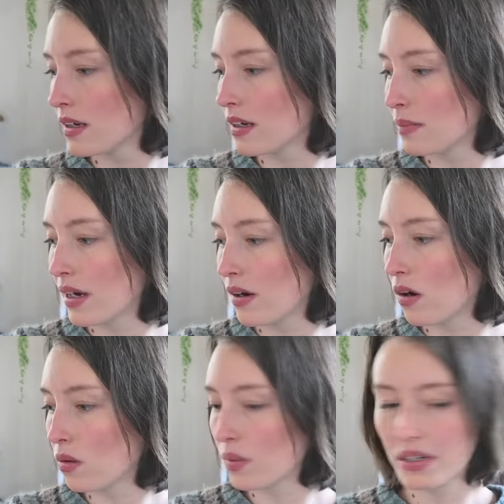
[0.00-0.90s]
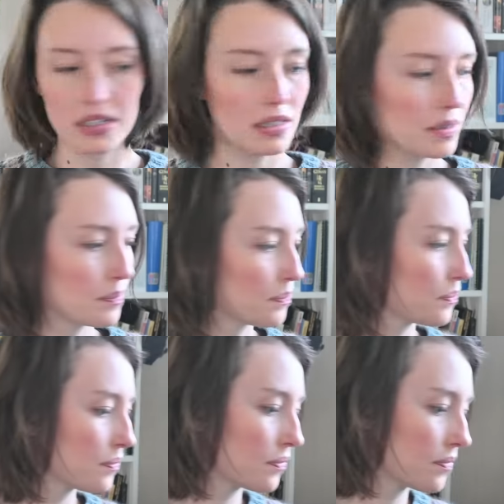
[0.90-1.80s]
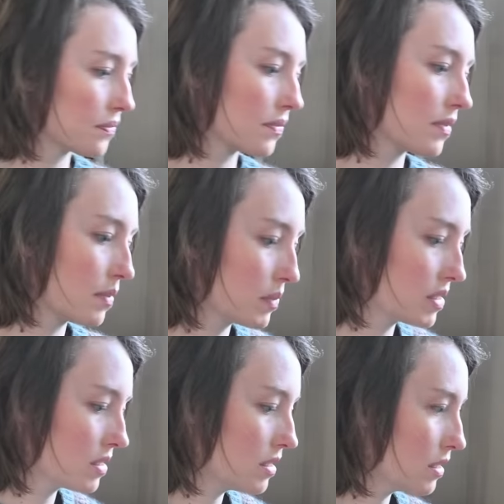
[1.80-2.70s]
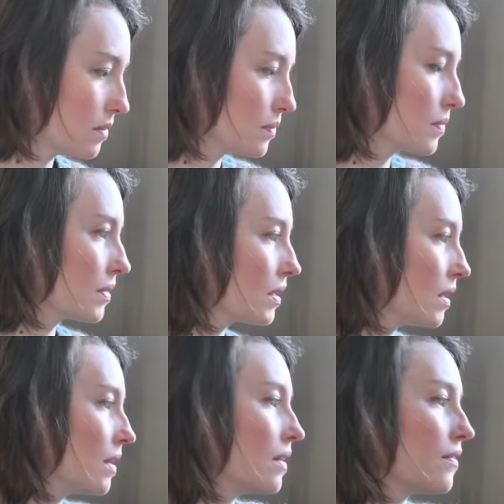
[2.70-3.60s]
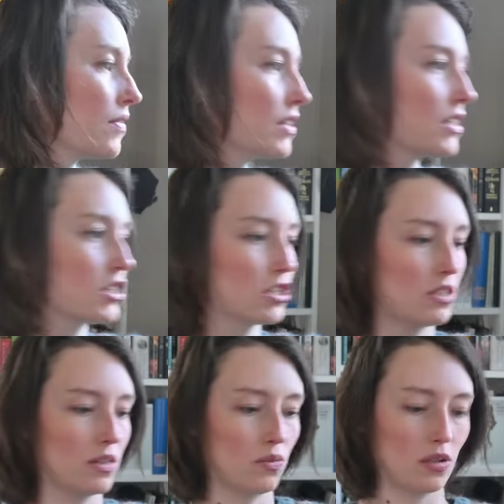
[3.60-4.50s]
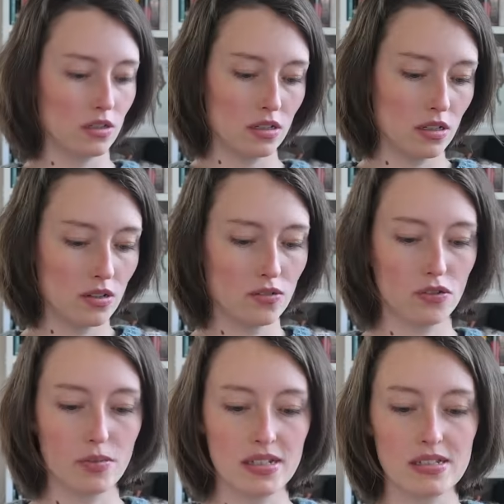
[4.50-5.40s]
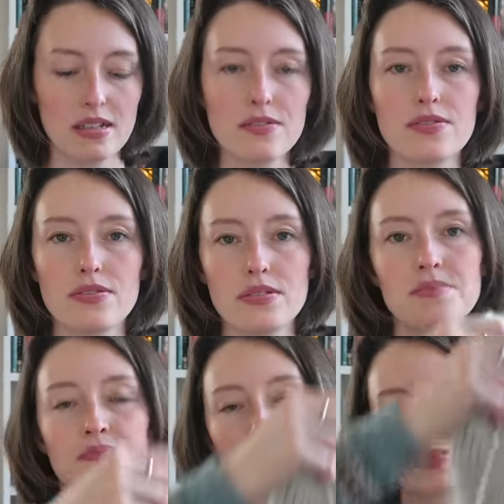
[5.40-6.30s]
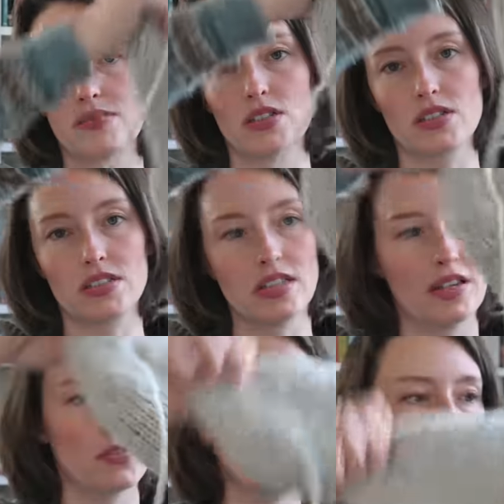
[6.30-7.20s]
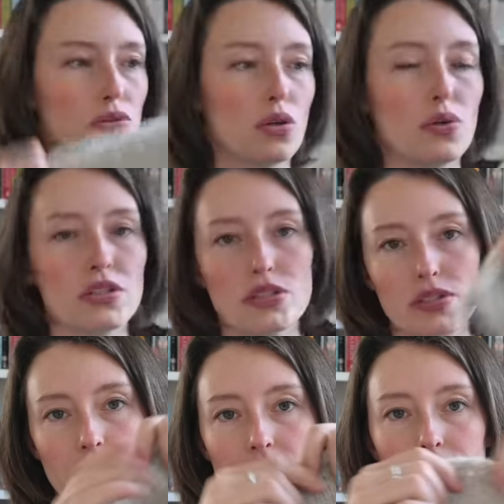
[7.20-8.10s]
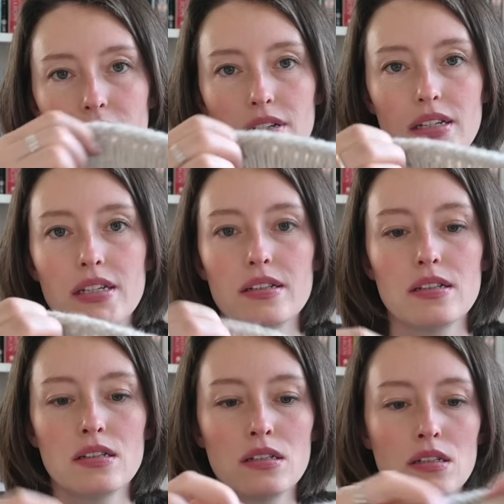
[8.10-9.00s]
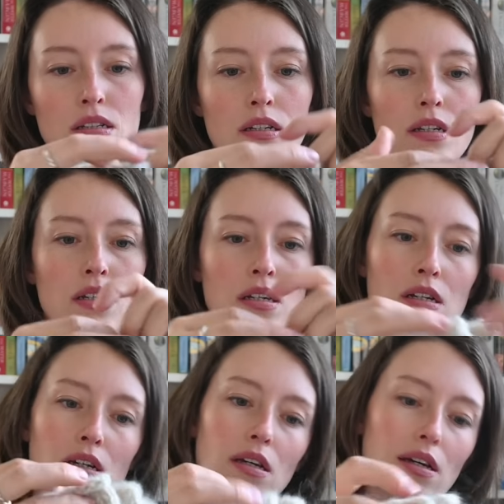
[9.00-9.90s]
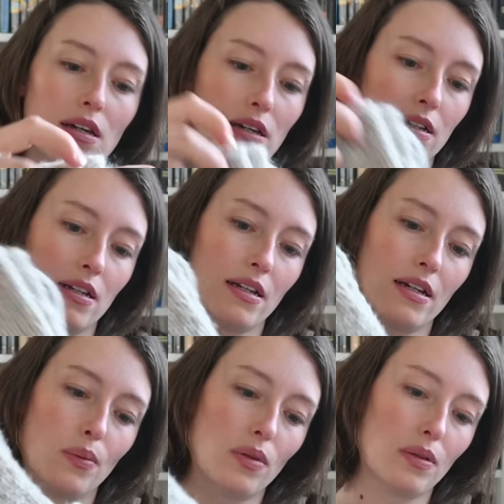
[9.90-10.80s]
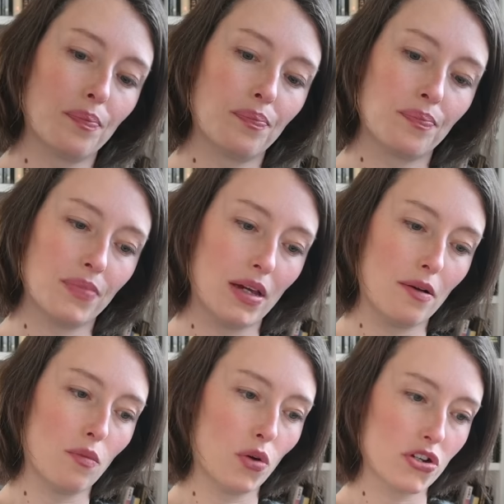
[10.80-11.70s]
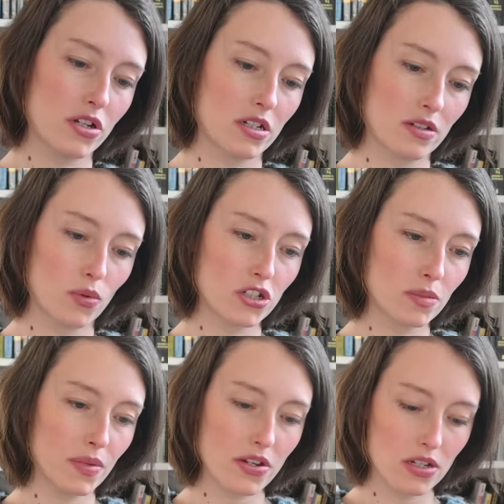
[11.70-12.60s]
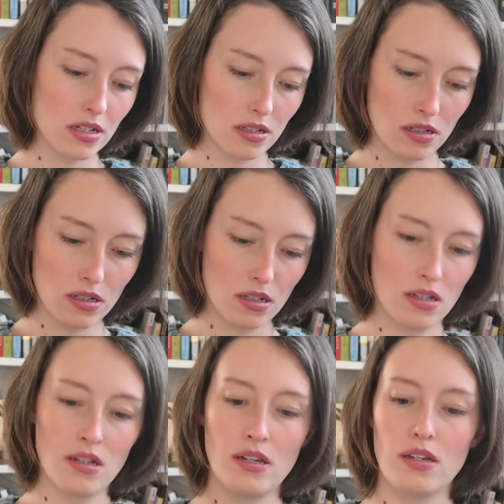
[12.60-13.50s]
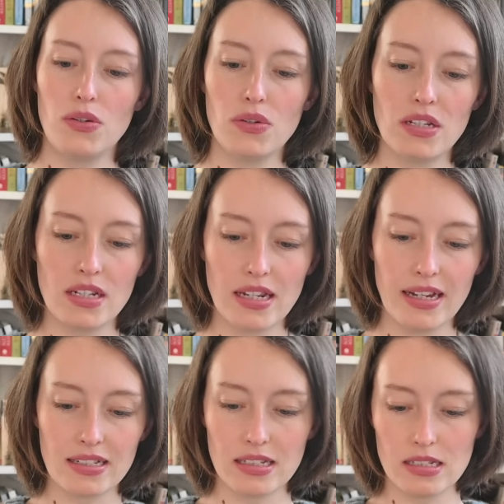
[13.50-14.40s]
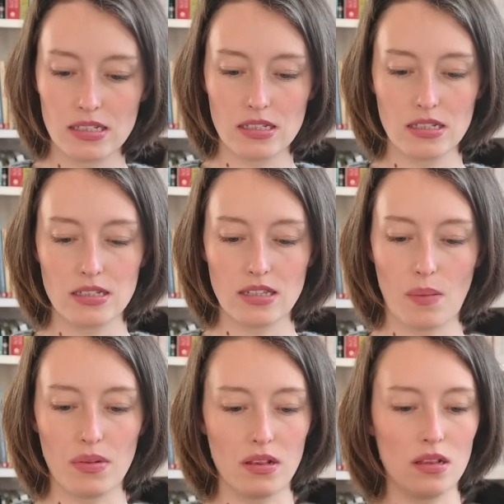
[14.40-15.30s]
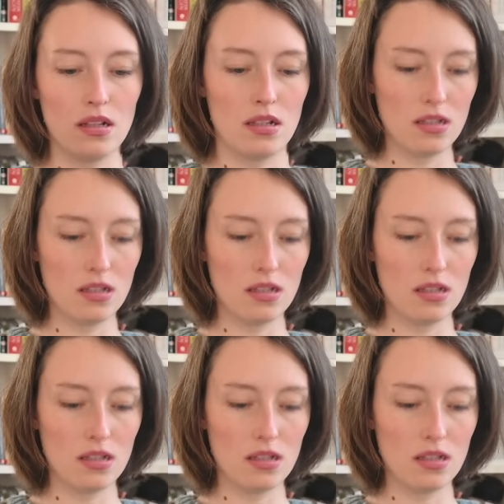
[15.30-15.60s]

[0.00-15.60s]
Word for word: Um, I already see finished one for myself. Not I have to sew it together in the heel and then I will yeah wash it in the washing machine. And you knit it like this, it's double.